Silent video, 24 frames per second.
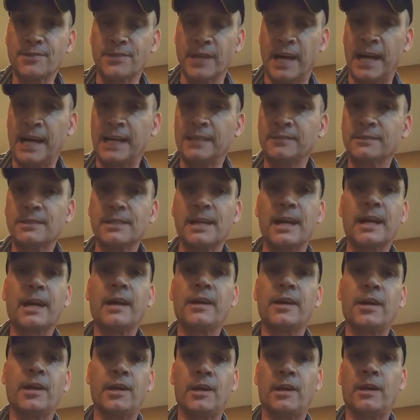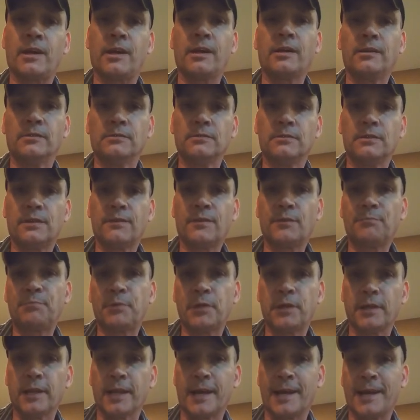Sounds like a hell of a
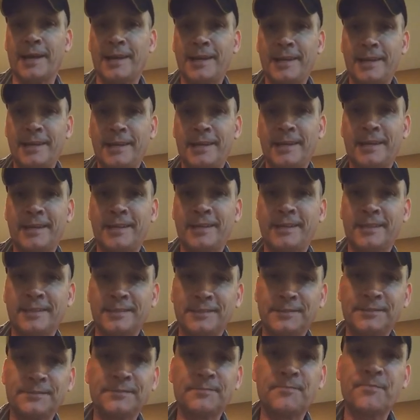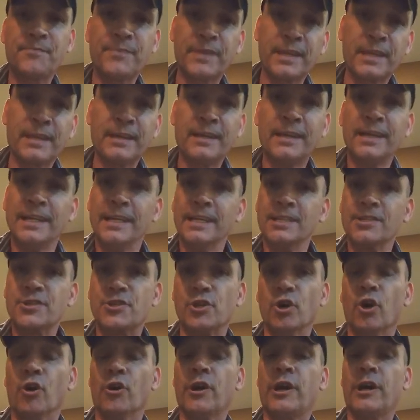plan.
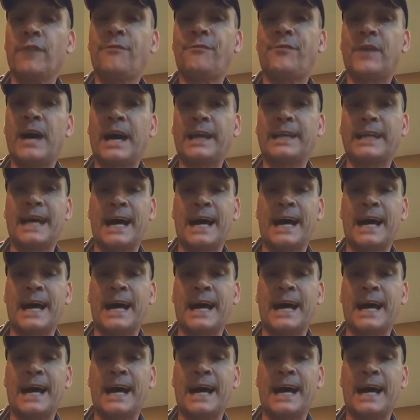So if I